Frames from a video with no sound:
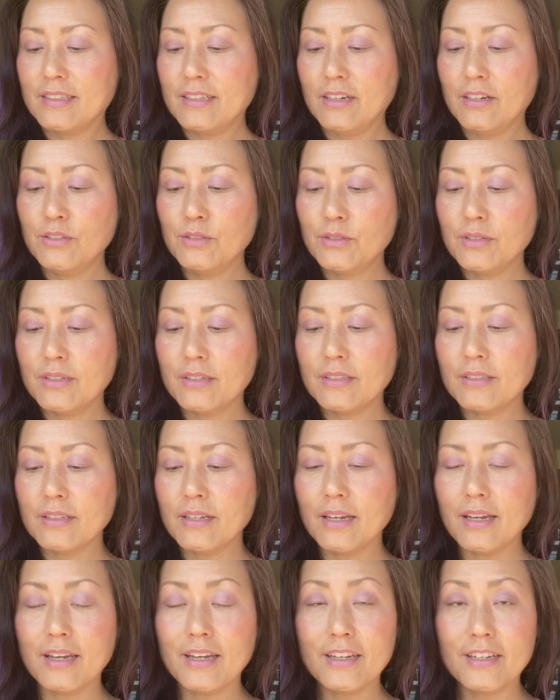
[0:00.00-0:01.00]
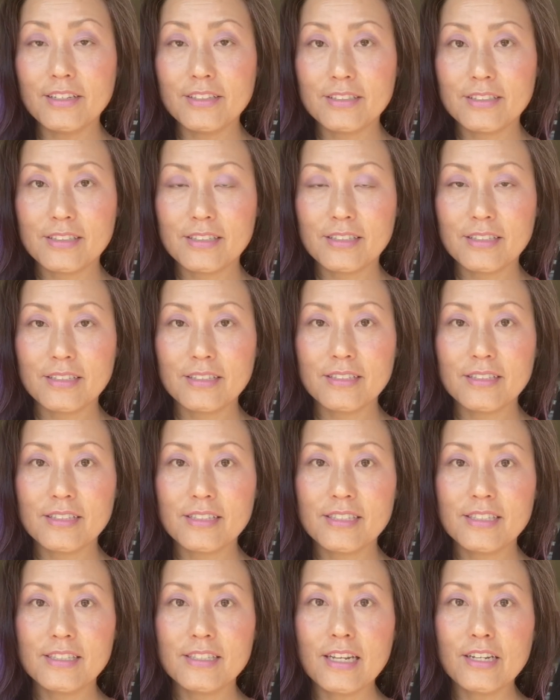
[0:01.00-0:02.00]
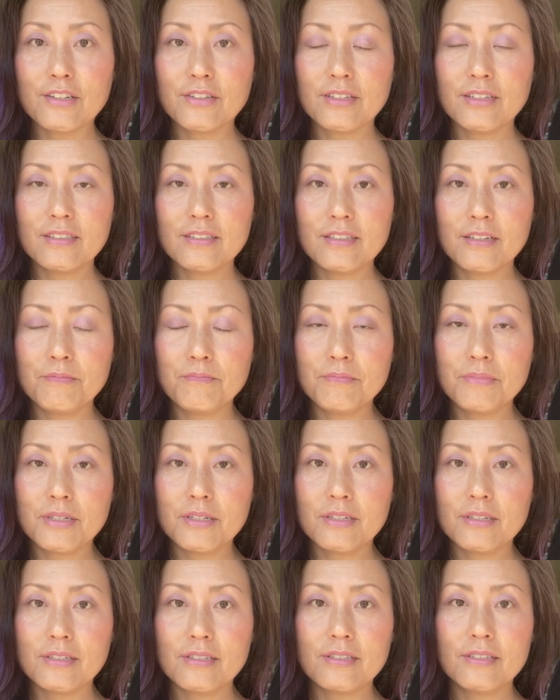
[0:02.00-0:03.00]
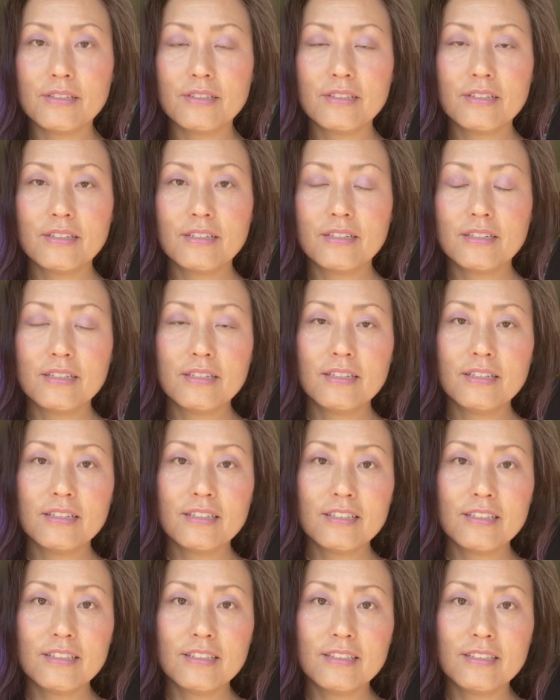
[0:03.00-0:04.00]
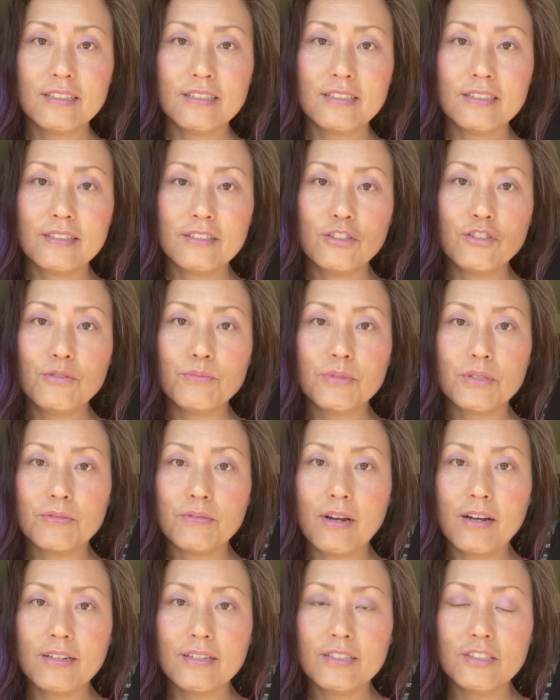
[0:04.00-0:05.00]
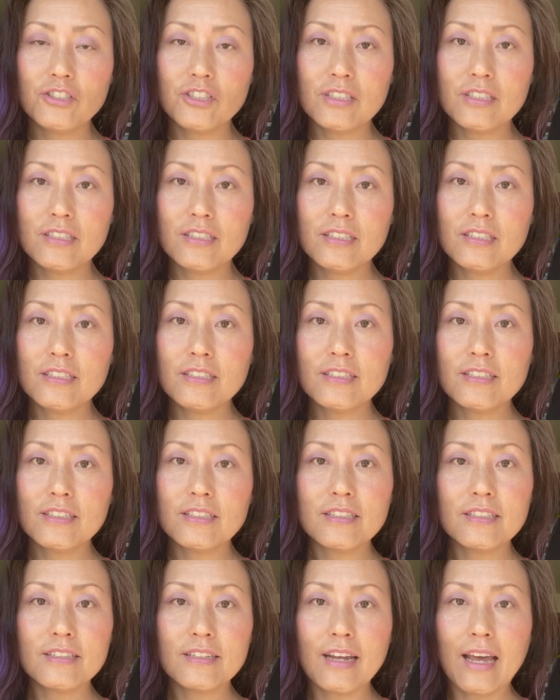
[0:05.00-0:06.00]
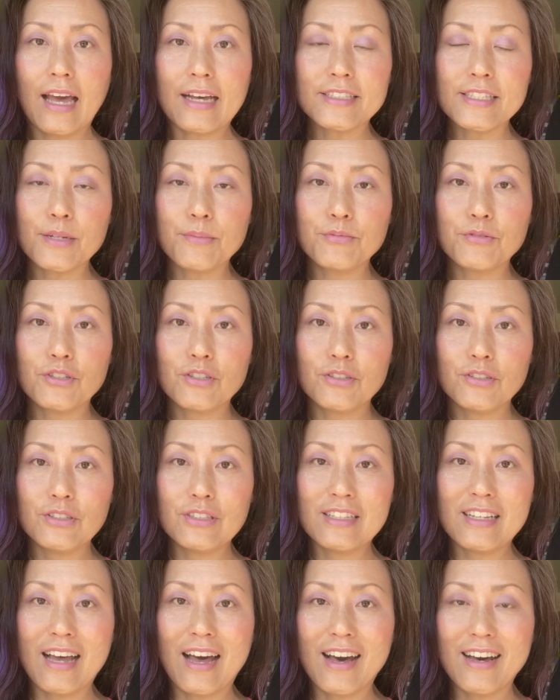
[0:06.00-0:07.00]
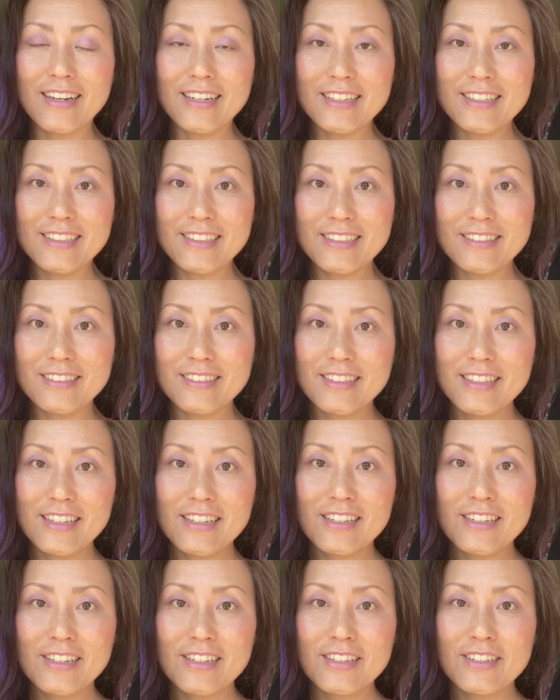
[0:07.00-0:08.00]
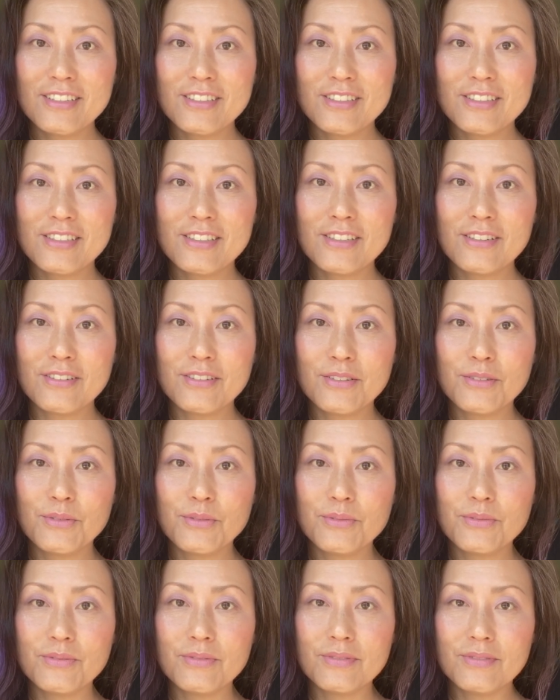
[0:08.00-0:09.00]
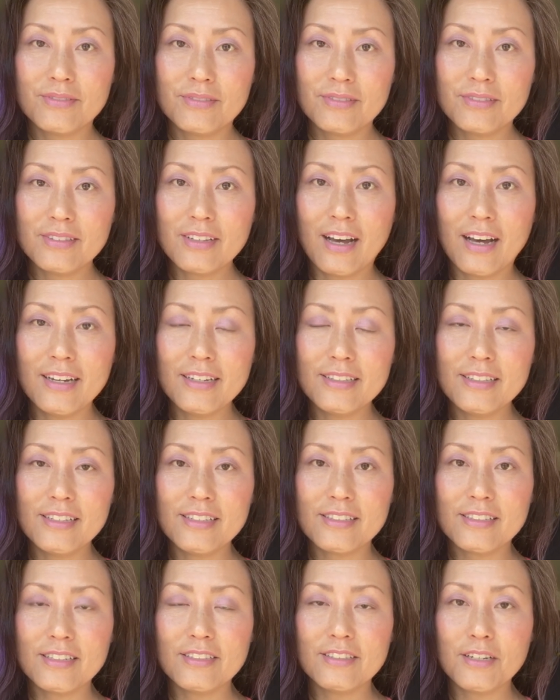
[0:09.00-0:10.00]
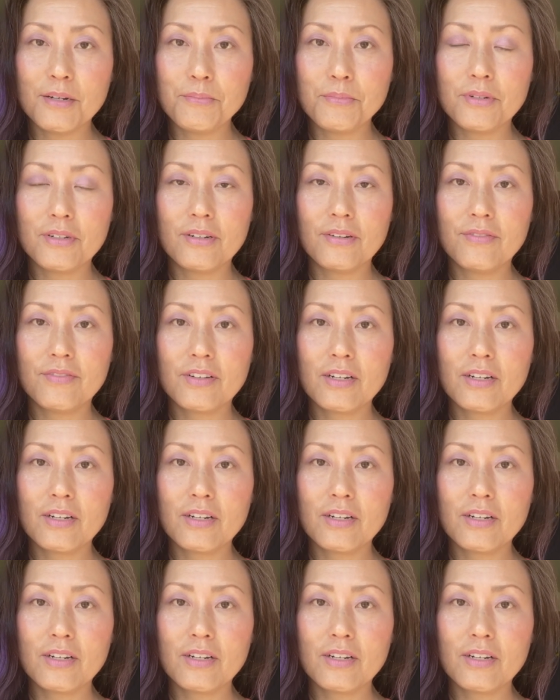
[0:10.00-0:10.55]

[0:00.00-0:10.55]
108 is a sacred number in numerology. It adds up to 9. So 9 is a number of